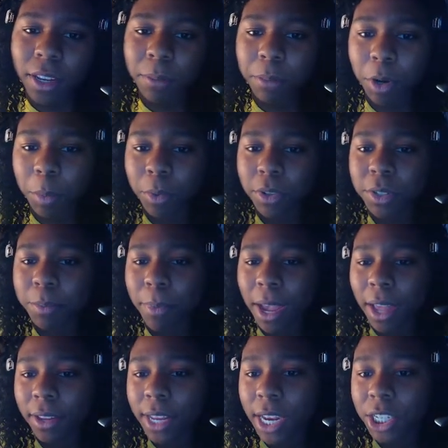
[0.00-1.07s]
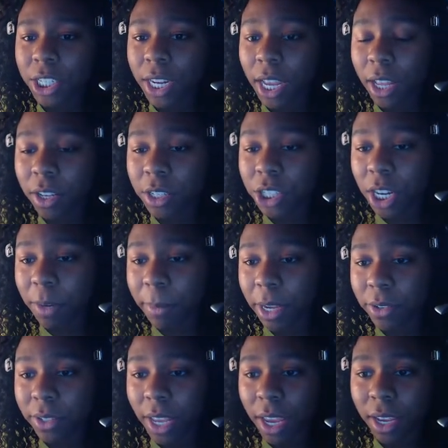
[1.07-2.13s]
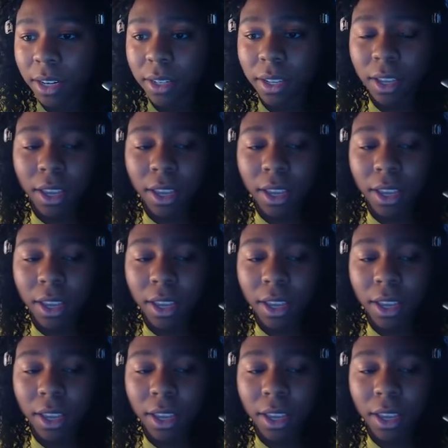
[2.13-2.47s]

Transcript: purple smiled as she held Shen Miao's hand.